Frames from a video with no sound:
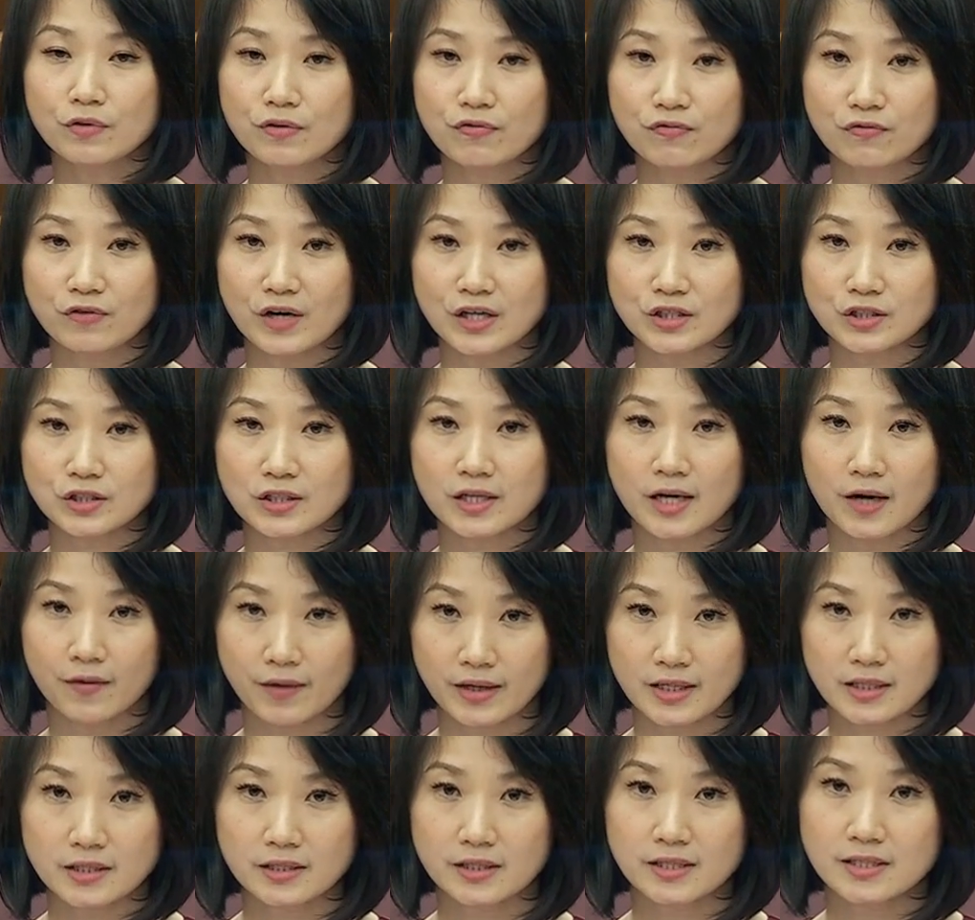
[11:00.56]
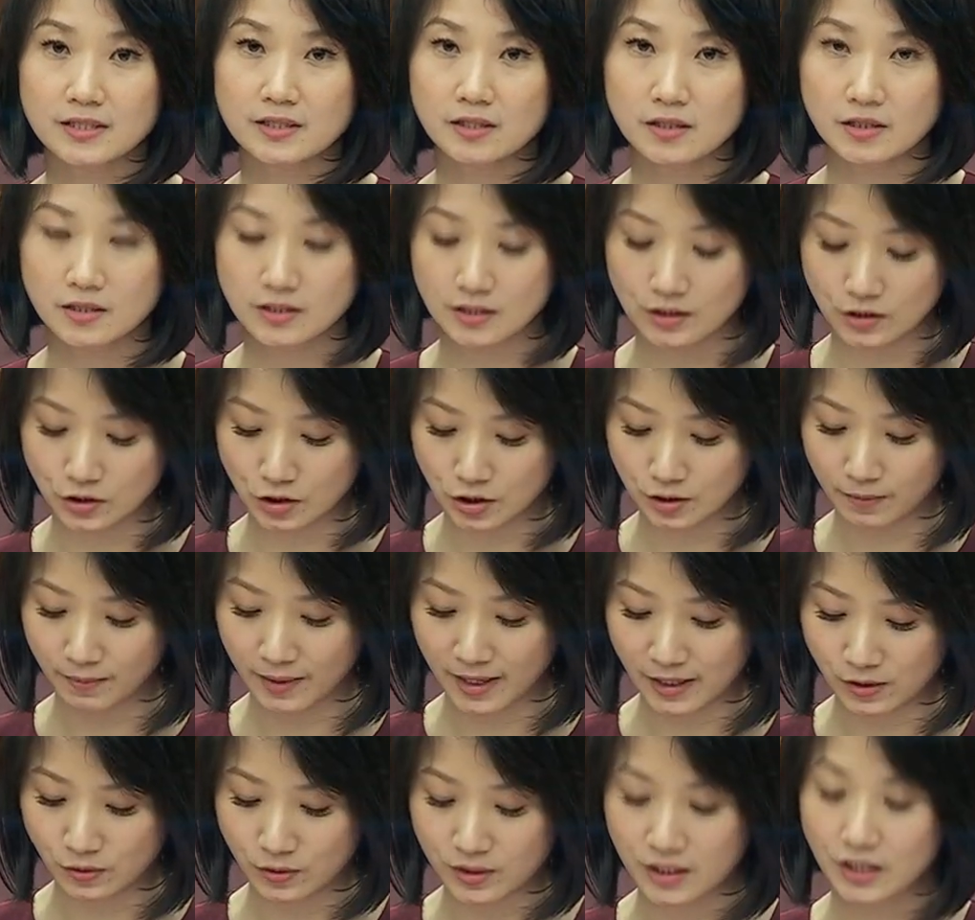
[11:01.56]
the refreshed character and citizenship
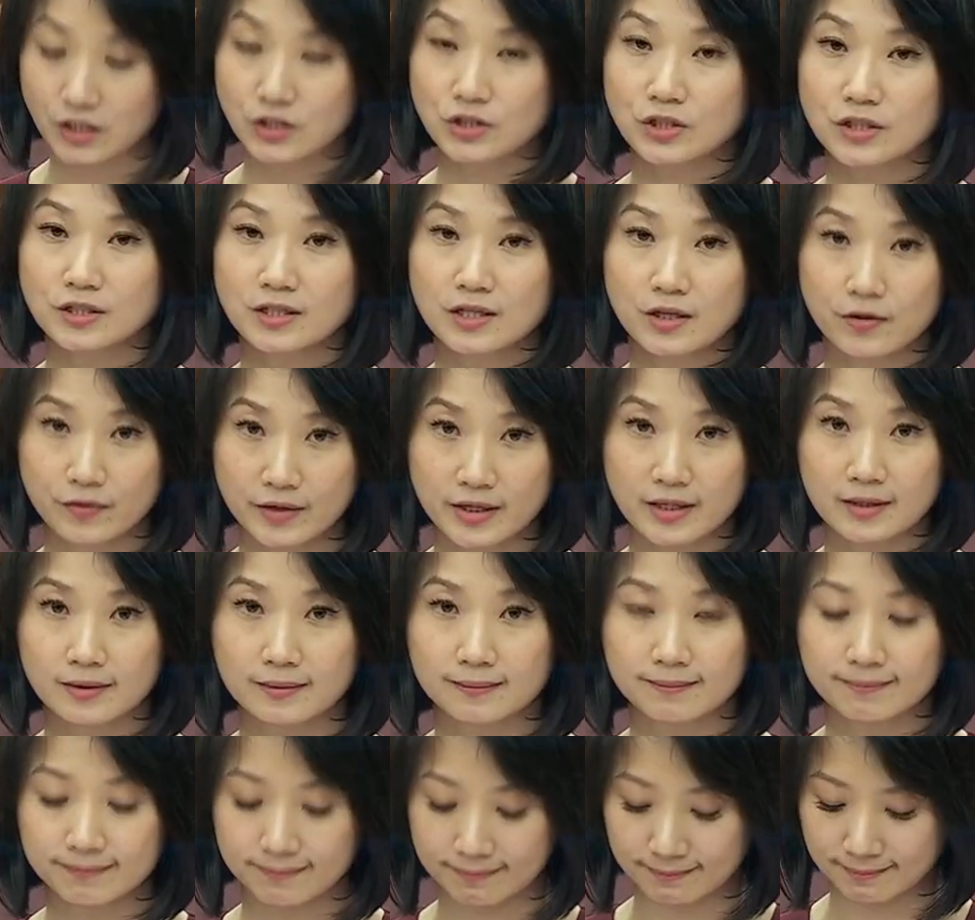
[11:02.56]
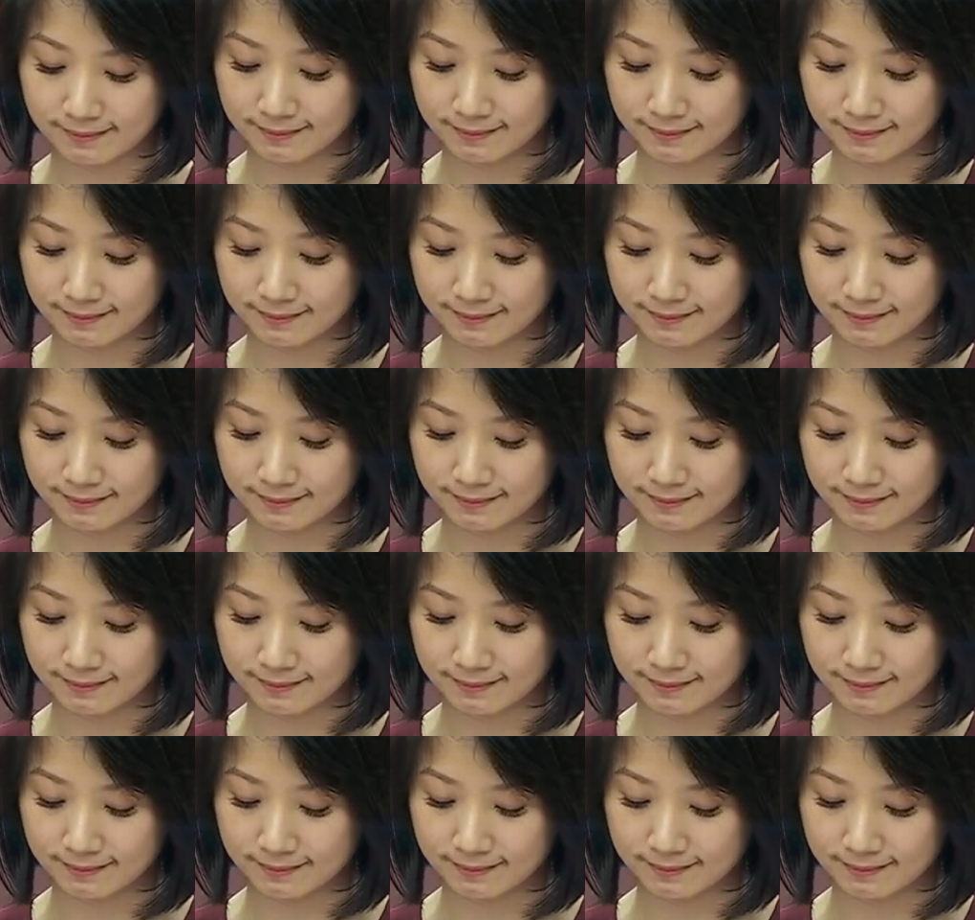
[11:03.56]
education curriculum.